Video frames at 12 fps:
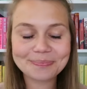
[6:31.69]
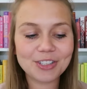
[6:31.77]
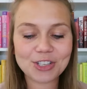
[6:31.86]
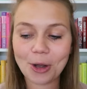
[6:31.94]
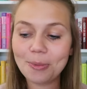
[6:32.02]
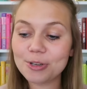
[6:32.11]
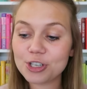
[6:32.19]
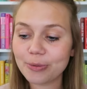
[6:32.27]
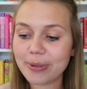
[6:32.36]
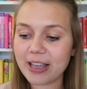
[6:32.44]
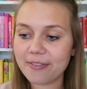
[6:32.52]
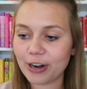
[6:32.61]
So should
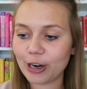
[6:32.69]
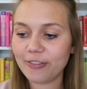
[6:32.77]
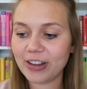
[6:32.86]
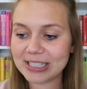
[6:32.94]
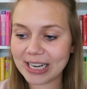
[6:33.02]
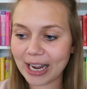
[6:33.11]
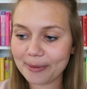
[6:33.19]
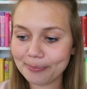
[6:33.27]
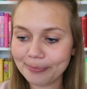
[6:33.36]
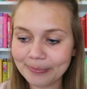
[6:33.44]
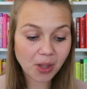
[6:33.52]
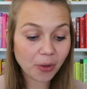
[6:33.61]
be a very fun
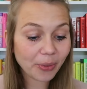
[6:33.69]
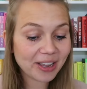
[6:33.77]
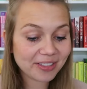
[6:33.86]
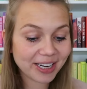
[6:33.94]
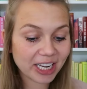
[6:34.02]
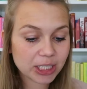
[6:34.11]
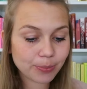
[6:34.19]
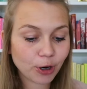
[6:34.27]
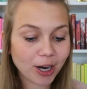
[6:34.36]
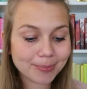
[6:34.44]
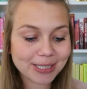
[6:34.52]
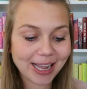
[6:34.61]
time. All right, the next
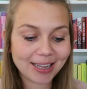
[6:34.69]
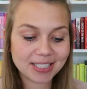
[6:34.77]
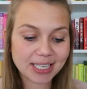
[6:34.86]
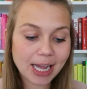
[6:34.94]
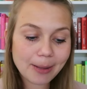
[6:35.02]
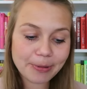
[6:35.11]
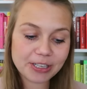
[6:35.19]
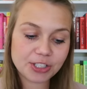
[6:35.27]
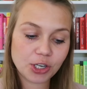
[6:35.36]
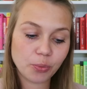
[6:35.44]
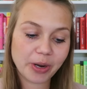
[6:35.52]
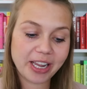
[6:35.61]
prompt heads up is
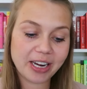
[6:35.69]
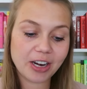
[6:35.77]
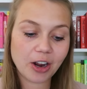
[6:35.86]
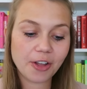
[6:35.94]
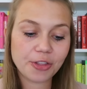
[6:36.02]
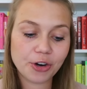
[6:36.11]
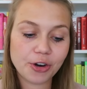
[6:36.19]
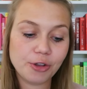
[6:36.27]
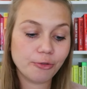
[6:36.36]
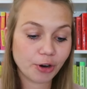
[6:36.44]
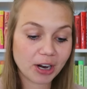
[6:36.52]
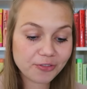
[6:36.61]
to read an author
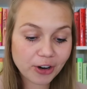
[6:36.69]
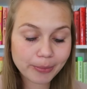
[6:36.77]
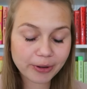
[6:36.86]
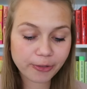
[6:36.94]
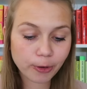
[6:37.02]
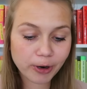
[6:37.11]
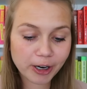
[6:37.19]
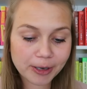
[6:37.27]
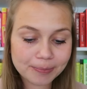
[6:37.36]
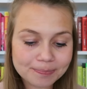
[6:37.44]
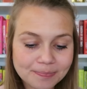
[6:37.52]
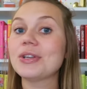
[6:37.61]
you've read from
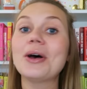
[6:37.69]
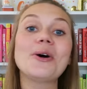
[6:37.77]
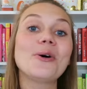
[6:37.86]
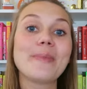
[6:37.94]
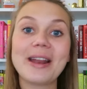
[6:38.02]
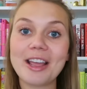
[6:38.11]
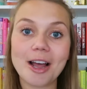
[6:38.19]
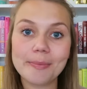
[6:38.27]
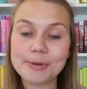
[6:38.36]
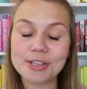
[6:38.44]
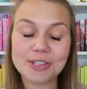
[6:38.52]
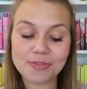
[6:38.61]
before. So many
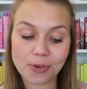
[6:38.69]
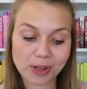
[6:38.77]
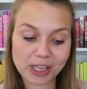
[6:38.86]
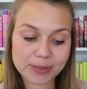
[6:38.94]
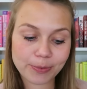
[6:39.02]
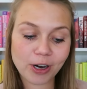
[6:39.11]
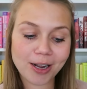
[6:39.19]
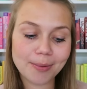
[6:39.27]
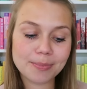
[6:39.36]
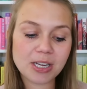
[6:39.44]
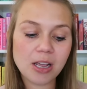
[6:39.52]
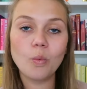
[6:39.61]
options for this
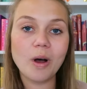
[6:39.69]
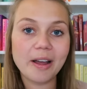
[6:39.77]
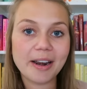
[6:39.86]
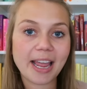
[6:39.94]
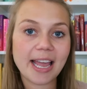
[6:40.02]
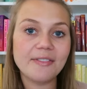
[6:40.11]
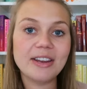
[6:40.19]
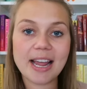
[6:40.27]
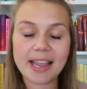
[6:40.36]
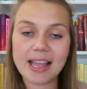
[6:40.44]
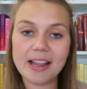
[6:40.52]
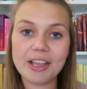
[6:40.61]
prompt. One, I have a
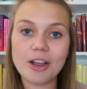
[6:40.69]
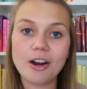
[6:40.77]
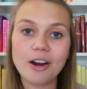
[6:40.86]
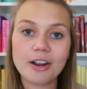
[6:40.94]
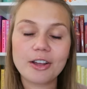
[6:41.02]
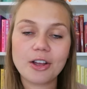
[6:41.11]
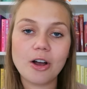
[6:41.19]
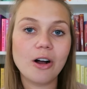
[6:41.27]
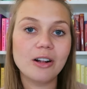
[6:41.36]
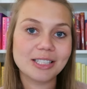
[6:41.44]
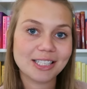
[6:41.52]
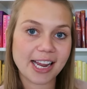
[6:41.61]
NetGalley arc
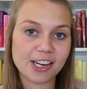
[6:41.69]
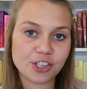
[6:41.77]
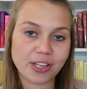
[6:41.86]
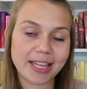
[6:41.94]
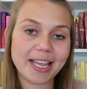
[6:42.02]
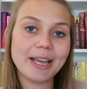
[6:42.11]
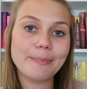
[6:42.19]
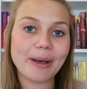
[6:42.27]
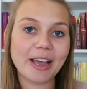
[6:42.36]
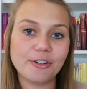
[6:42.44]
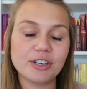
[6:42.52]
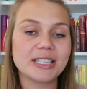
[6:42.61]
called Attached to the Hip
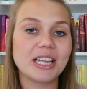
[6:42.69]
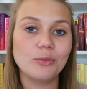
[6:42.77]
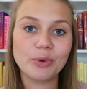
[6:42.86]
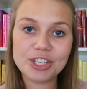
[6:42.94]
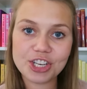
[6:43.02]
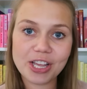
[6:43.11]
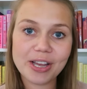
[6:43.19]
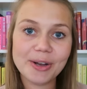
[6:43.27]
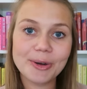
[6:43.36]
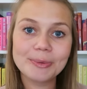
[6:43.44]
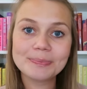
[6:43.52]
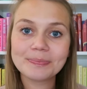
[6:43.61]
by Christine
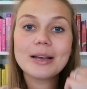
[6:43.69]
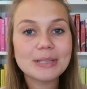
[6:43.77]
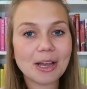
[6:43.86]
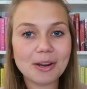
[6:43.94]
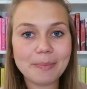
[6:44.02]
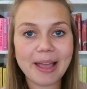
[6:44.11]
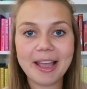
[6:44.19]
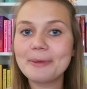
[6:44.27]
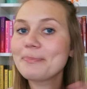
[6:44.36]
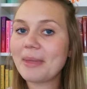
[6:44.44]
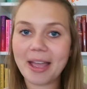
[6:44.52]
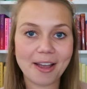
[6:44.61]
Riccio. Comes out in
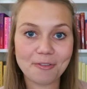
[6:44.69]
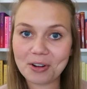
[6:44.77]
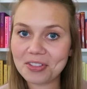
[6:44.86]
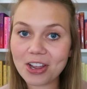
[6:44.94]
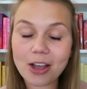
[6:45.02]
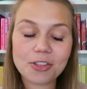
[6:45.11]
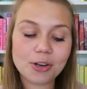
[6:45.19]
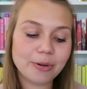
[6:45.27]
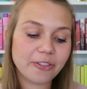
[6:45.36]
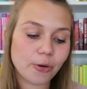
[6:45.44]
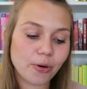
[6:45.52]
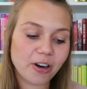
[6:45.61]
May. I have read the author
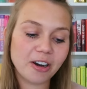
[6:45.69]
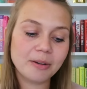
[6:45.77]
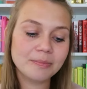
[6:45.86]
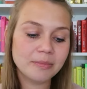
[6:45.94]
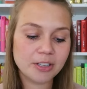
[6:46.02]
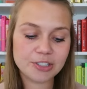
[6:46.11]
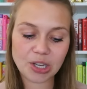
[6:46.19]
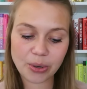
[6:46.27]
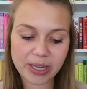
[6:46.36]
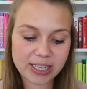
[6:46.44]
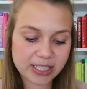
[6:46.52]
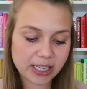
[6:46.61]
before. So
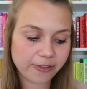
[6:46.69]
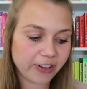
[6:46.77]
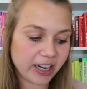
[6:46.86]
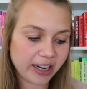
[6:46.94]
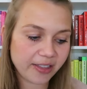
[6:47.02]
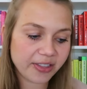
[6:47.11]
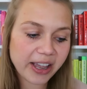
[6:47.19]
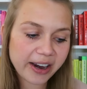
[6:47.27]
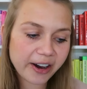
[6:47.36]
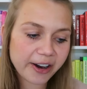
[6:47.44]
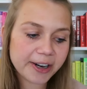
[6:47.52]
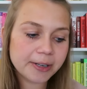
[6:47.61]
easy to fit it in
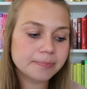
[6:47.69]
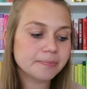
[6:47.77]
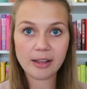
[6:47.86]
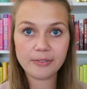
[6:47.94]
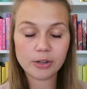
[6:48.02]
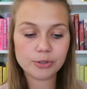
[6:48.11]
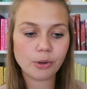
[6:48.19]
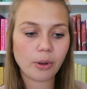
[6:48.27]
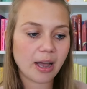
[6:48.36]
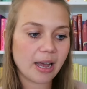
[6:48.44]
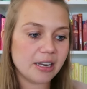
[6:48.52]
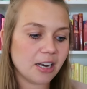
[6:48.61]
there. I've also
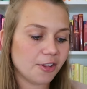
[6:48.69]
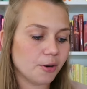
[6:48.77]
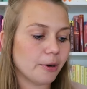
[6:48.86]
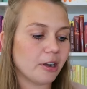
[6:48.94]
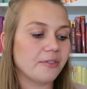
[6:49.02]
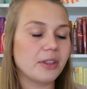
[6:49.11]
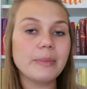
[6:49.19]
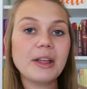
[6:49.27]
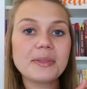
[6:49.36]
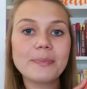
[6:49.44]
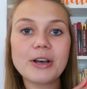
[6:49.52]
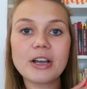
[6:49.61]
got another book of the
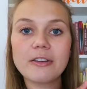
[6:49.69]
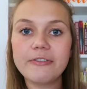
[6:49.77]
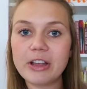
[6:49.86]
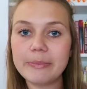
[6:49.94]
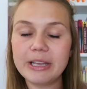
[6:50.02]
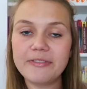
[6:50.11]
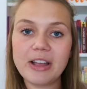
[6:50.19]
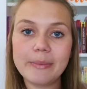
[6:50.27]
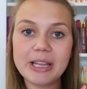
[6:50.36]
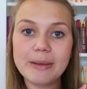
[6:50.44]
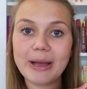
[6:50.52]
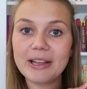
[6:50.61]
month book, Family
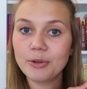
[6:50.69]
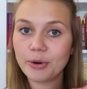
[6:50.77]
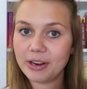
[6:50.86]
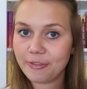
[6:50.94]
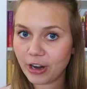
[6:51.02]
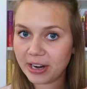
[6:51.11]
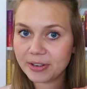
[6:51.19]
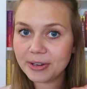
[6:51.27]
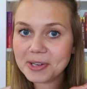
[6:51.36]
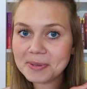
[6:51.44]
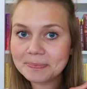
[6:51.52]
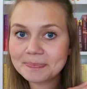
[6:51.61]
Family by Laurie
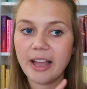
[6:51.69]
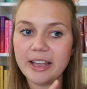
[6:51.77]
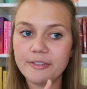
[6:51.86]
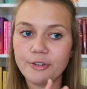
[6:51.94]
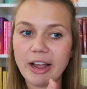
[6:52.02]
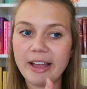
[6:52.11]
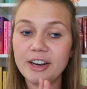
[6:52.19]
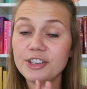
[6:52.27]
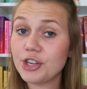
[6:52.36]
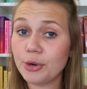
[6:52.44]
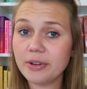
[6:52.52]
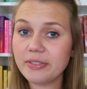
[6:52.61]
Frankel. I have read
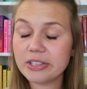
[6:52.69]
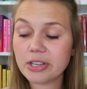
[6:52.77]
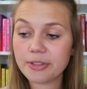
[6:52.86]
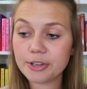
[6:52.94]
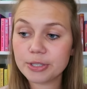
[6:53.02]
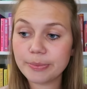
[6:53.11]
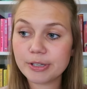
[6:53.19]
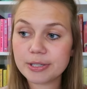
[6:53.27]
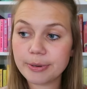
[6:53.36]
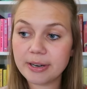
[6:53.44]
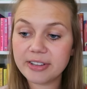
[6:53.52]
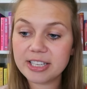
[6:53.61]
two of this author's books
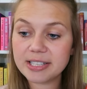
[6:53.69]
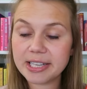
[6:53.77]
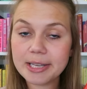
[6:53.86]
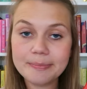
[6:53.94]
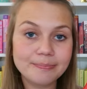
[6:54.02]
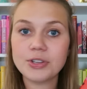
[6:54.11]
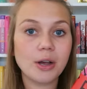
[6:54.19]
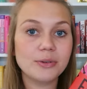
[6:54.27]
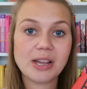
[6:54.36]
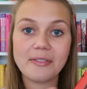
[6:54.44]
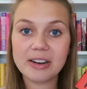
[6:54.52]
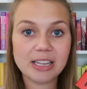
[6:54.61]
previously, so
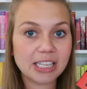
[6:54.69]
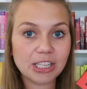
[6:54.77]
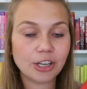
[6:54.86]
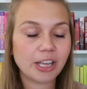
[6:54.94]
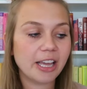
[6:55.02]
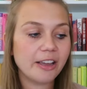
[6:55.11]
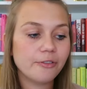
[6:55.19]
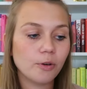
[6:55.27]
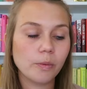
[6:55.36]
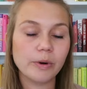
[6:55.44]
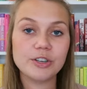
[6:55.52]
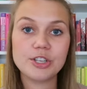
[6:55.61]
definitely looking
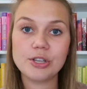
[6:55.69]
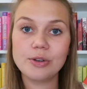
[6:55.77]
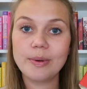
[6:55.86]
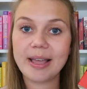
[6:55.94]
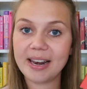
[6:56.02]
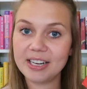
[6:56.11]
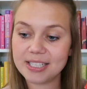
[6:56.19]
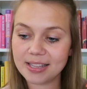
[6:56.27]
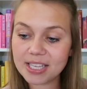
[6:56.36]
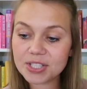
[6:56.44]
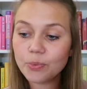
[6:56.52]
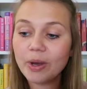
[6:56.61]
forward to getting to
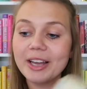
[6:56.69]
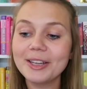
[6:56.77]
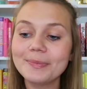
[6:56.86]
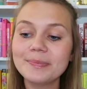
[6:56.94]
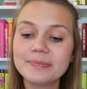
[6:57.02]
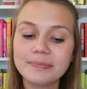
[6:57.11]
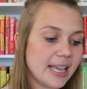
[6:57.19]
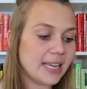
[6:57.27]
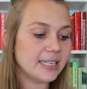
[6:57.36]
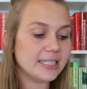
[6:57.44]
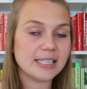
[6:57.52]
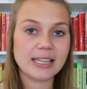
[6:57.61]
this one.
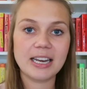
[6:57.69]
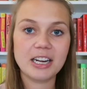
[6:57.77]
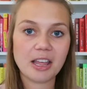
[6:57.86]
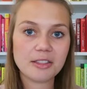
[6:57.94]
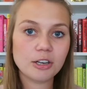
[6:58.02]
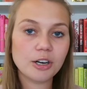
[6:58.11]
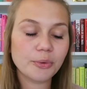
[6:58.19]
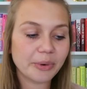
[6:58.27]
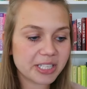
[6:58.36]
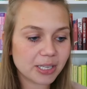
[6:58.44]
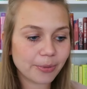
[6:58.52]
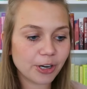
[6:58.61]
And then another
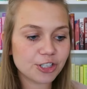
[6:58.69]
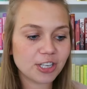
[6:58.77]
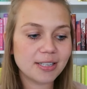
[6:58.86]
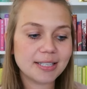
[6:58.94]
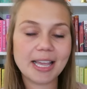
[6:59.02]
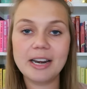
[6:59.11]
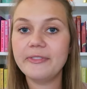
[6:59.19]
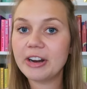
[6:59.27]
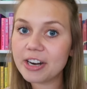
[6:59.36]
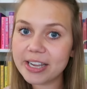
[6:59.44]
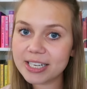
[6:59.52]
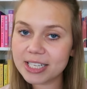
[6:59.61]
recent purchase and a
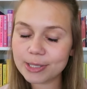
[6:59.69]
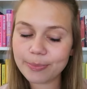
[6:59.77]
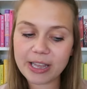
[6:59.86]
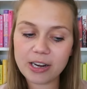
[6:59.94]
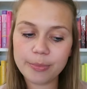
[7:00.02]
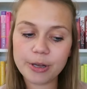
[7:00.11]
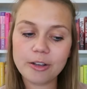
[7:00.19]
very anticipated